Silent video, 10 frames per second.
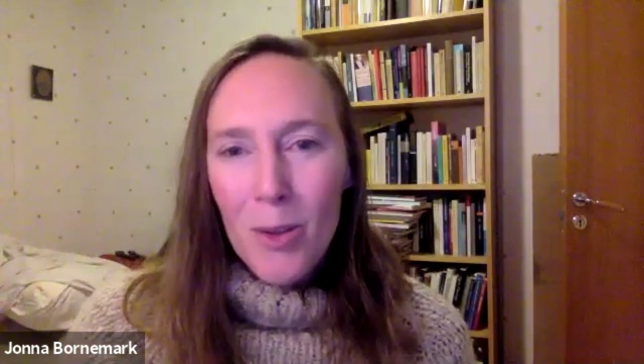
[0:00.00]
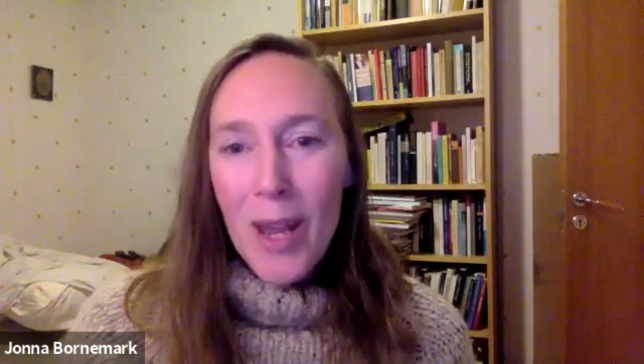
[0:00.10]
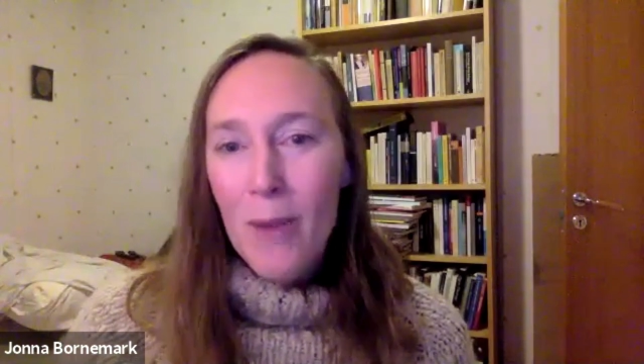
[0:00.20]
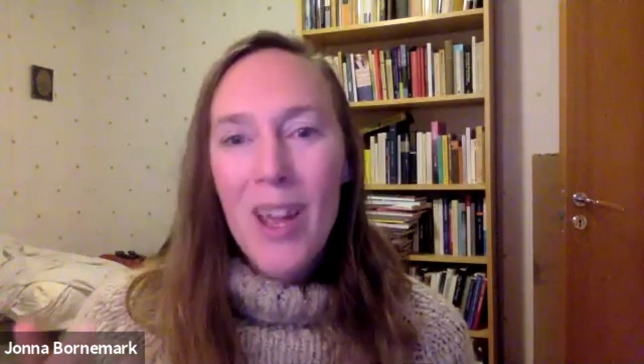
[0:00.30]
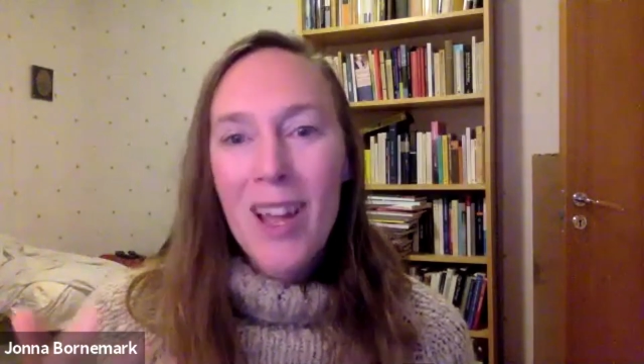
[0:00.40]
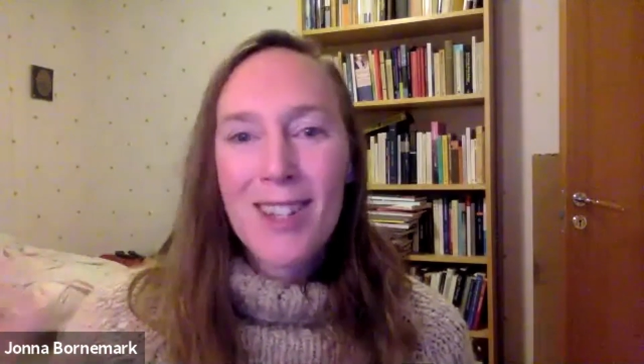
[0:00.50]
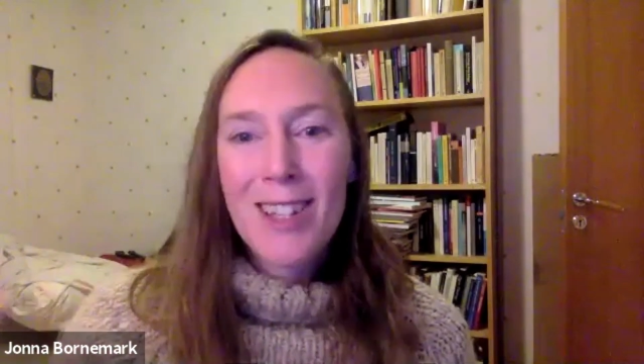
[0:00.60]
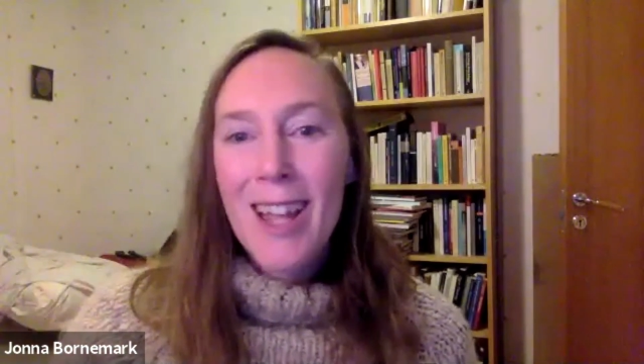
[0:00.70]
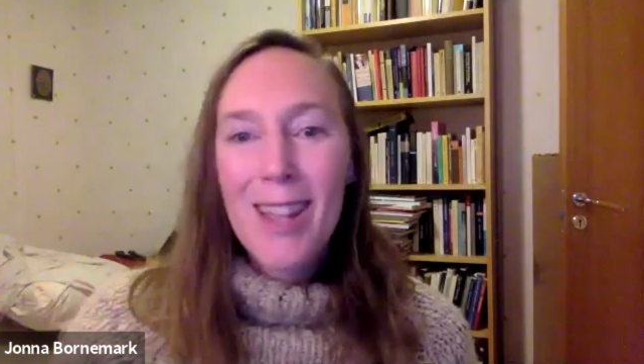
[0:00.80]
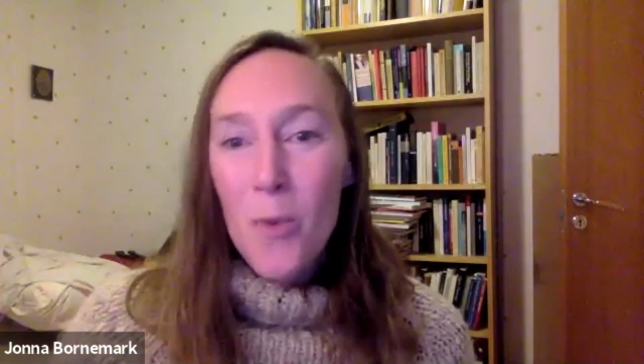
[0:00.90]
way we
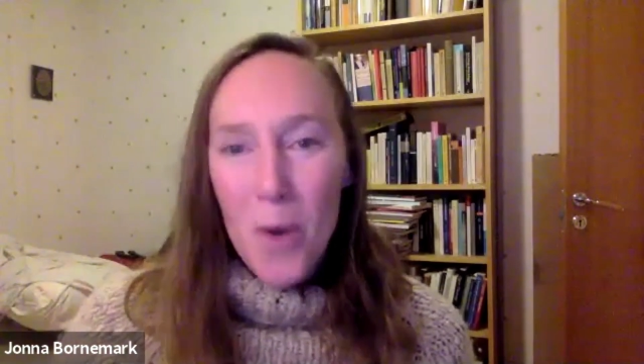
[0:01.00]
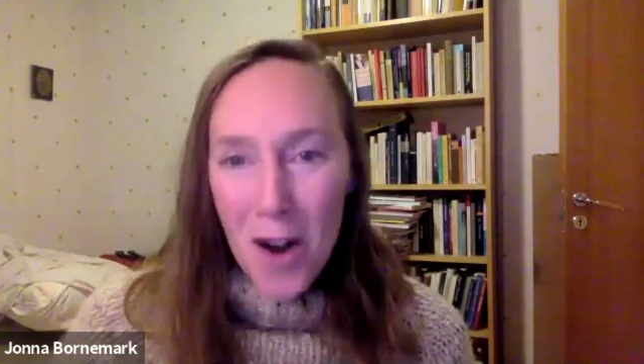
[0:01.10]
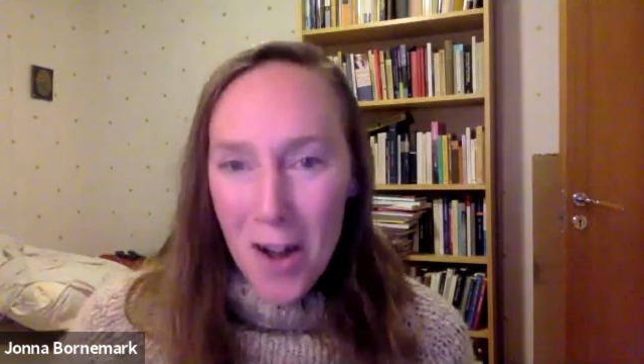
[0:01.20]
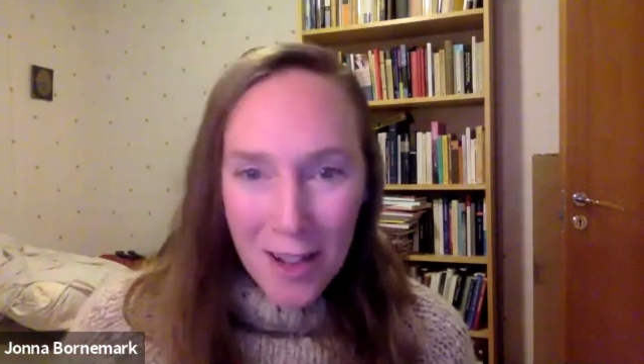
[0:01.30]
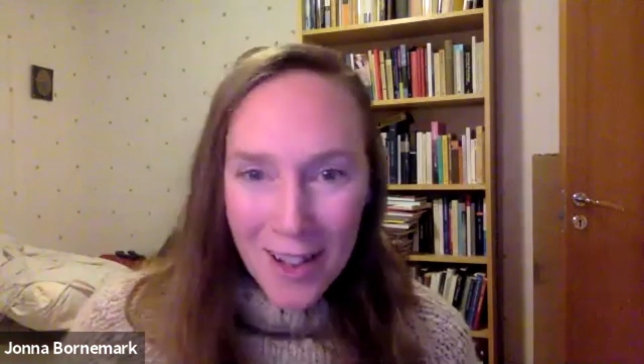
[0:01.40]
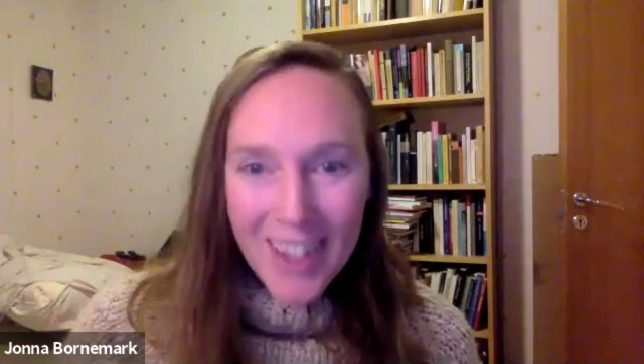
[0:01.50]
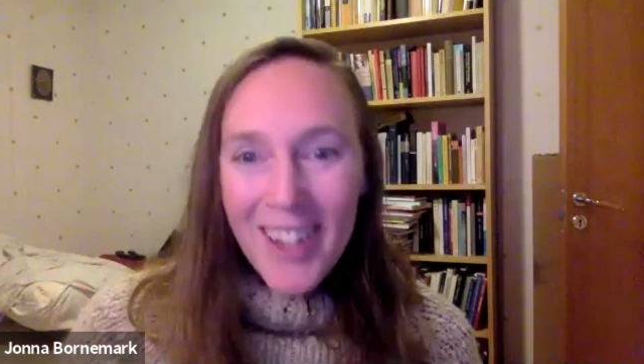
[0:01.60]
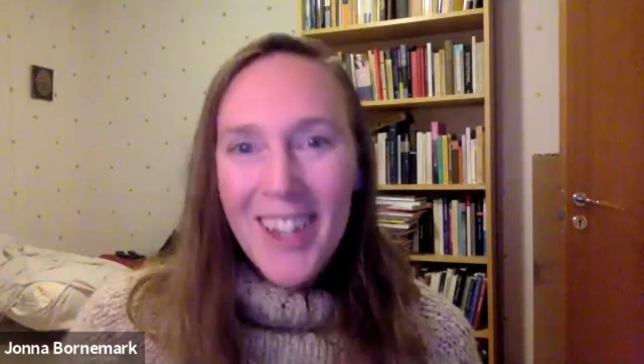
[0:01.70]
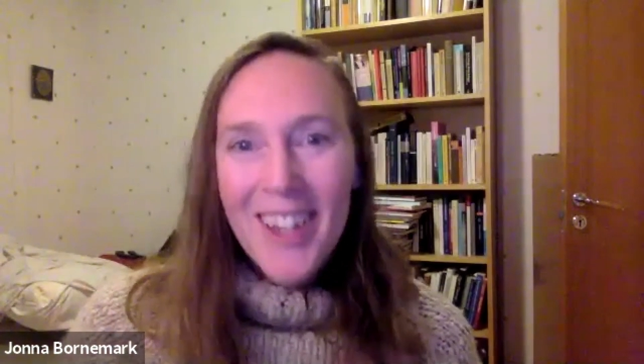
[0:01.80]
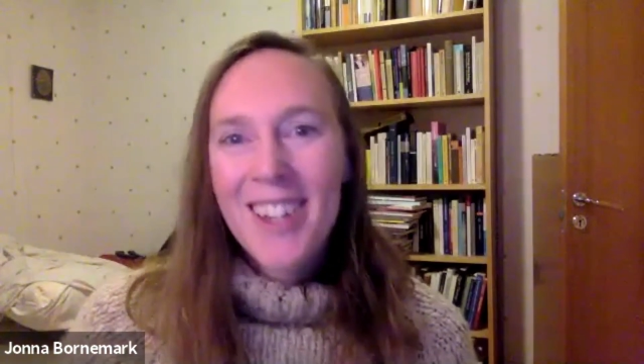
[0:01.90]
understand the world,
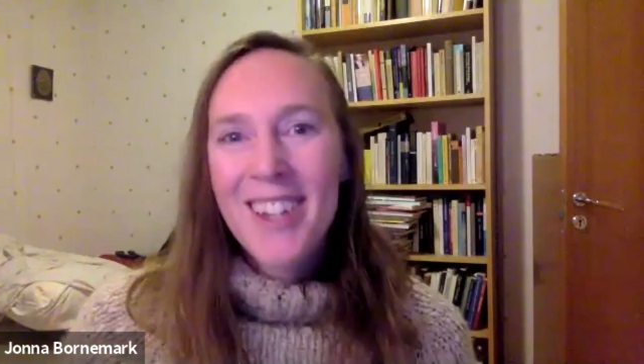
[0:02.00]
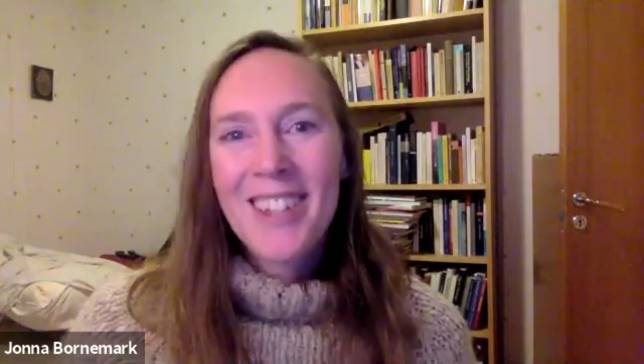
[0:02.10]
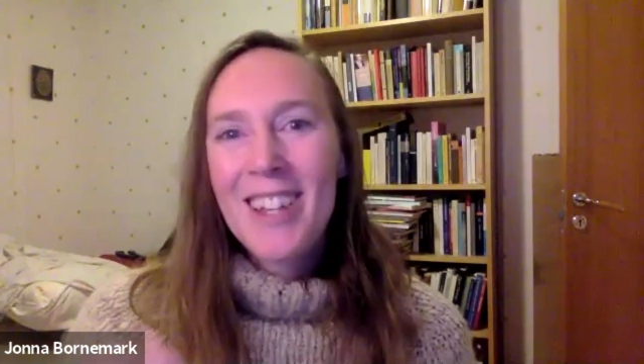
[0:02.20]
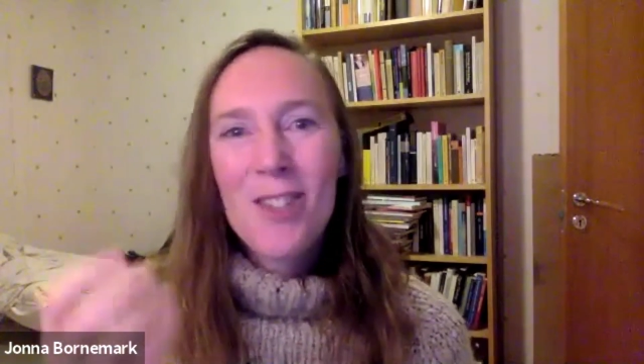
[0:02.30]
the